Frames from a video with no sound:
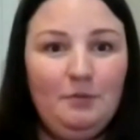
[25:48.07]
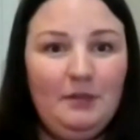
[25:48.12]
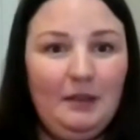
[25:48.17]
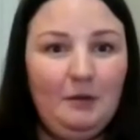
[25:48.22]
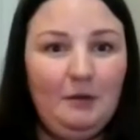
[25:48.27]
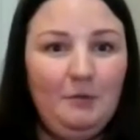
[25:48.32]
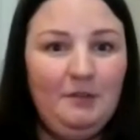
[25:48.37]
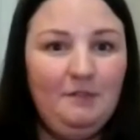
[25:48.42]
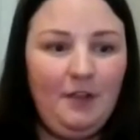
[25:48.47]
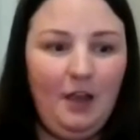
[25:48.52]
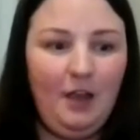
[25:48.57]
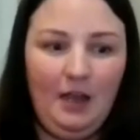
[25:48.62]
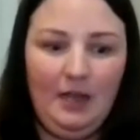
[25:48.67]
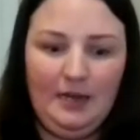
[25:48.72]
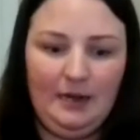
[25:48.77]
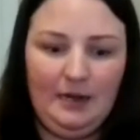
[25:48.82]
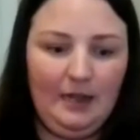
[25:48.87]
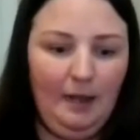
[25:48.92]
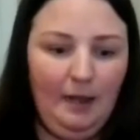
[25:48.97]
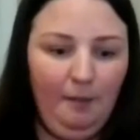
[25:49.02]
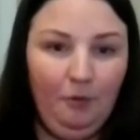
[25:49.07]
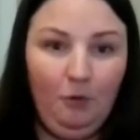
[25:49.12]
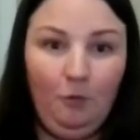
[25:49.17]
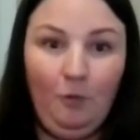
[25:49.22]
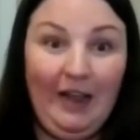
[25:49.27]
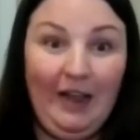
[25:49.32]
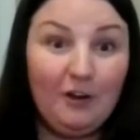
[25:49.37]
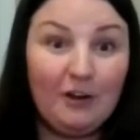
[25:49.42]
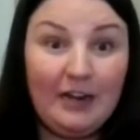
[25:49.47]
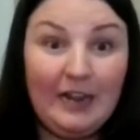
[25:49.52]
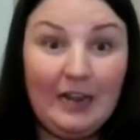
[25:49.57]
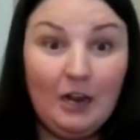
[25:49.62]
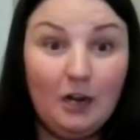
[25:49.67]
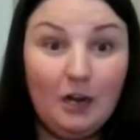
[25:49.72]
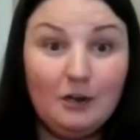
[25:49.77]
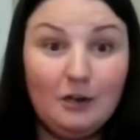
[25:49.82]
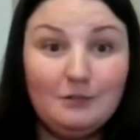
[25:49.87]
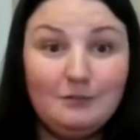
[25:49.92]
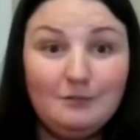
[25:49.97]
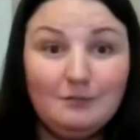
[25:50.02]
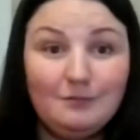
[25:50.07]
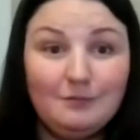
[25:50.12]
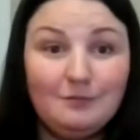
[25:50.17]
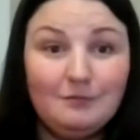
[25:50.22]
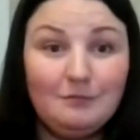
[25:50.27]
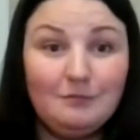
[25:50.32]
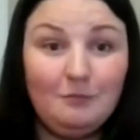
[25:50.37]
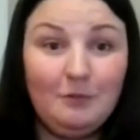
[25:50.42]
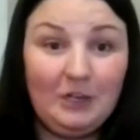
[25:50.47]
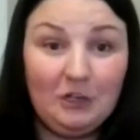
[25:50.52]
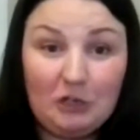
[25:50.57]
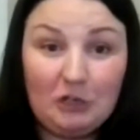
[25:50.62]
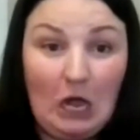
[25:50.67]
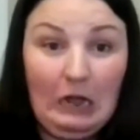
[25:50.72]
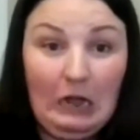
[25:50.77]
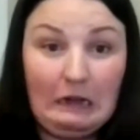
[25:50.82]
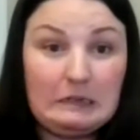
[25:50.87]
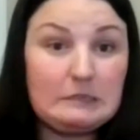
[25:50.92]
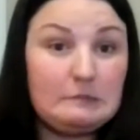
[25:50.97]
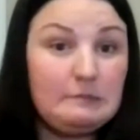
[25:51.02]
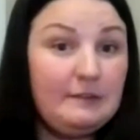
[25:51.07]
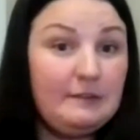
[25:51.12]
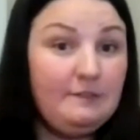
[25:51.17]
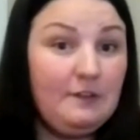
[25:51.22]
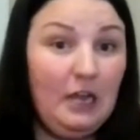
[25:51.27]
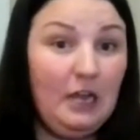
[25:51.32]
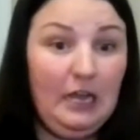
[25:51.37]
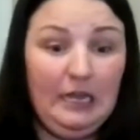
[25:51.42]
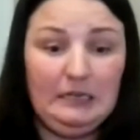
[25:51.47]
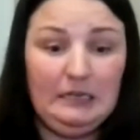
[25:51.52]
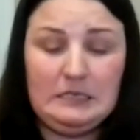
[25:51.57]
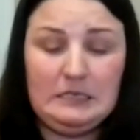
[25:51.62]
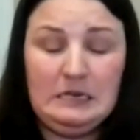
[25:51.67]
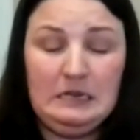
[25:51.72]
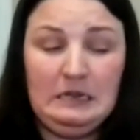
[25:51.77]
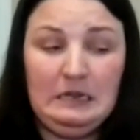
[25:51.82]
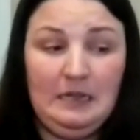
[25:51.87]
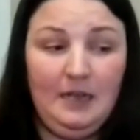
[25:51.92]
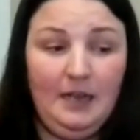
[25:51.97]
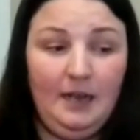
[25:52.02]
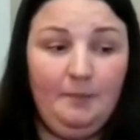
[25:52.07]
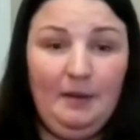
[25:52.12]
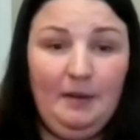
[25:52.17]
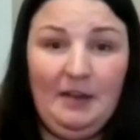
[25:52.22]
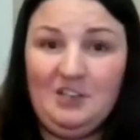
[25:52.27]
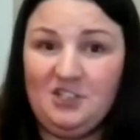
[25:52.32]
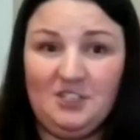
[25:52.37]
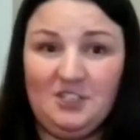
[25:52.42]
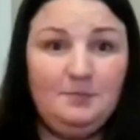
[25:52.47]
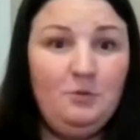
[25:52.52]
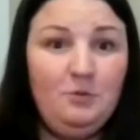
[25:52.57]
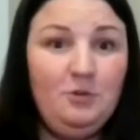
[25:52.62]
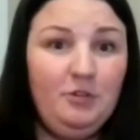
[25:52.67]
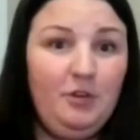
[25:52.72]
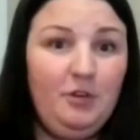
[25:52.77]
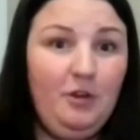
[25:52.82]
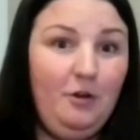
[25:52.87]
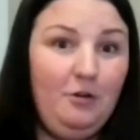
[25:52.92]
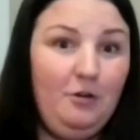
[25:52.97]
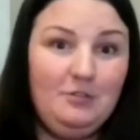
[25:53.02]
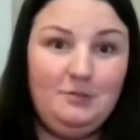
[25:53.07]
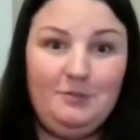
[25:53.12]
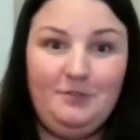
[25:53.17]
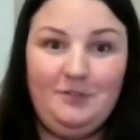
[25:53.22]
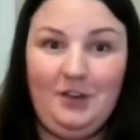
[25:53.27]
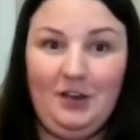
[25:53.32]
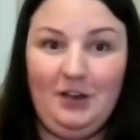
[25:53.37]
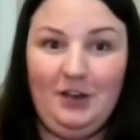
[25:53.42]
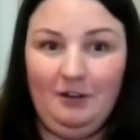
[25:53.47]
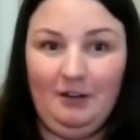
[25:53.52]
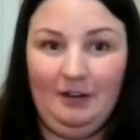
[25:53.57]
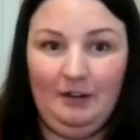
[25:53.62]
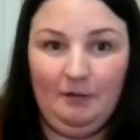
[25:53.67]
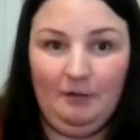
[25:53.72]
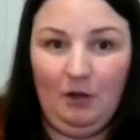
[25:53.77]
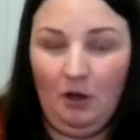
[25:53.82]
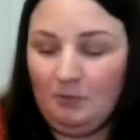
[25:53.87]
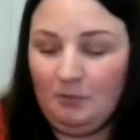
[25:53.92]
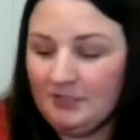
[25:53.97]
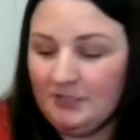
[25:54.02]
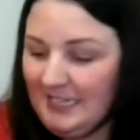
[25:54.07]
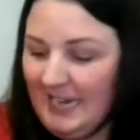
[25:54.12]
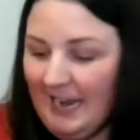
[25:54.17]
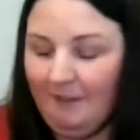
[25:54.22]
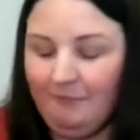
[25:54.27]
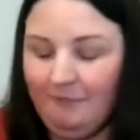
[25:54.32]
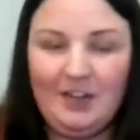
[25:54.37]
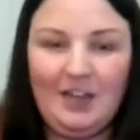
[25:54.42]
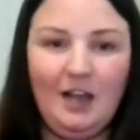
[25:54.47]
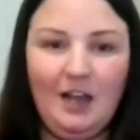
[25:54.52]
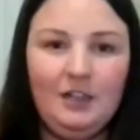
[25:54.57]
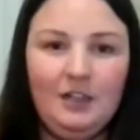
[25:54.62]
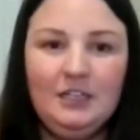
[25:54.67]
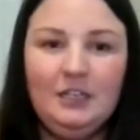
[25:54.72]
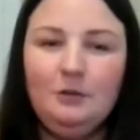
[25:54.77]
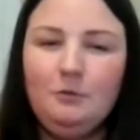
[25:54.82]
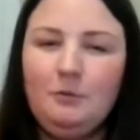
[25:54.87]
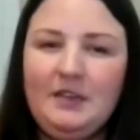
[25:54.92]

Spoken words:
Like we've got a couple wired-haired wiener dogs, we've got a bunch of smooth coats, we've got almost every color.